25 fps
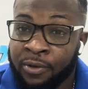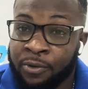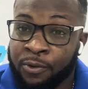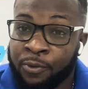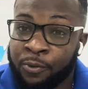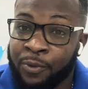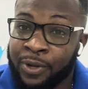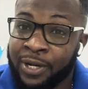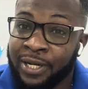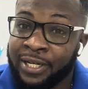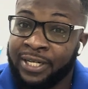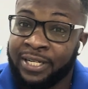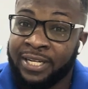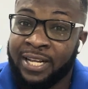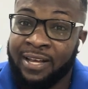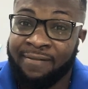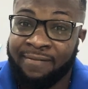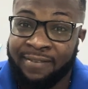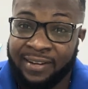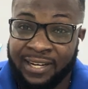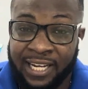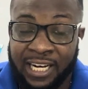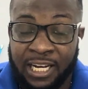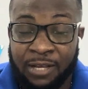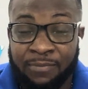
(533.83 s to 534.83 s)
We'll
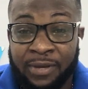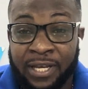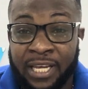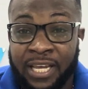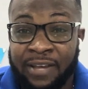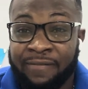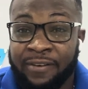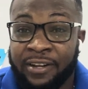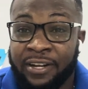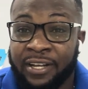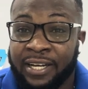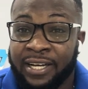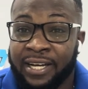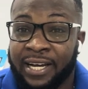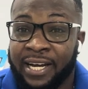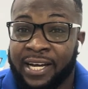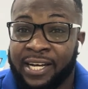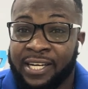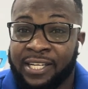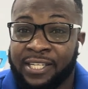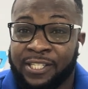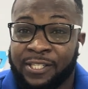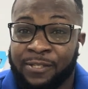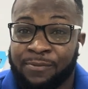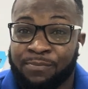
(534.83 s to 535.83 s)
definitely be giving you
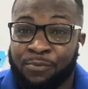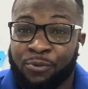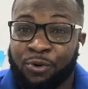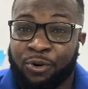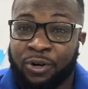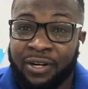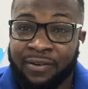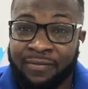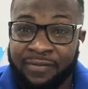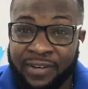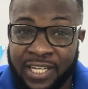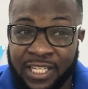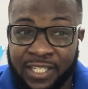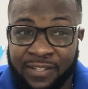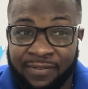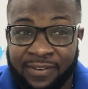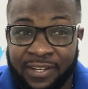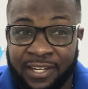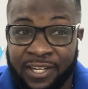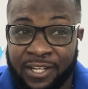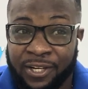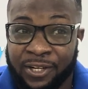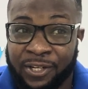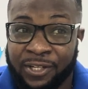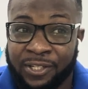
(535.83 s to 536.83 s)
guys more of these
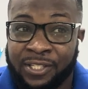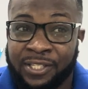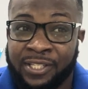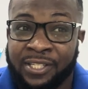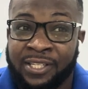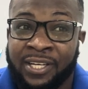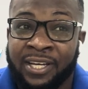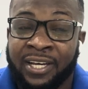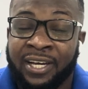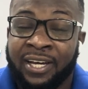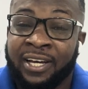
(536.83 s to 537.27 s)
videos.